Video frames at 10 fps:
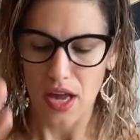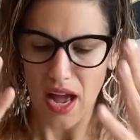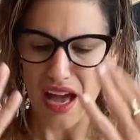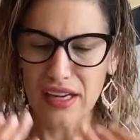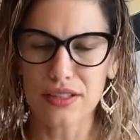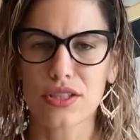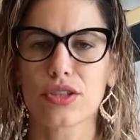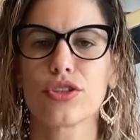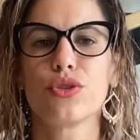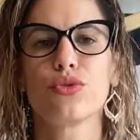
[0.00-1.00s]
and until
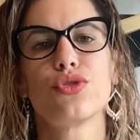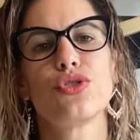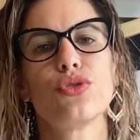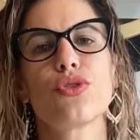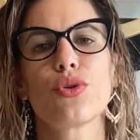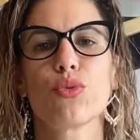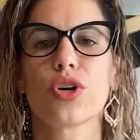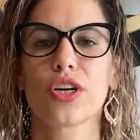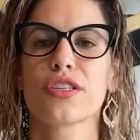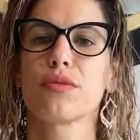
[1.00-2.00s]
you do the work
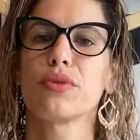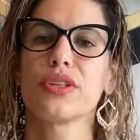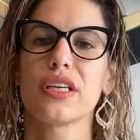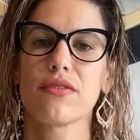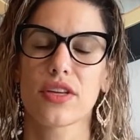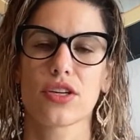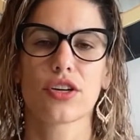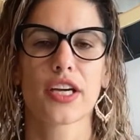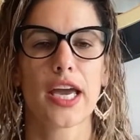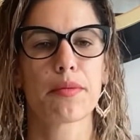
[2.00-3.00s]
to believe that you're
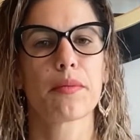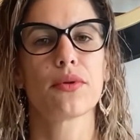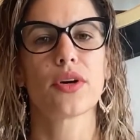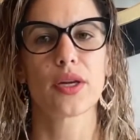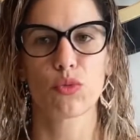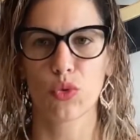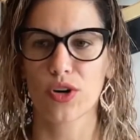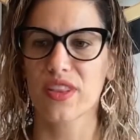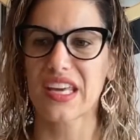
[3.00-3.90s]
capable and worthy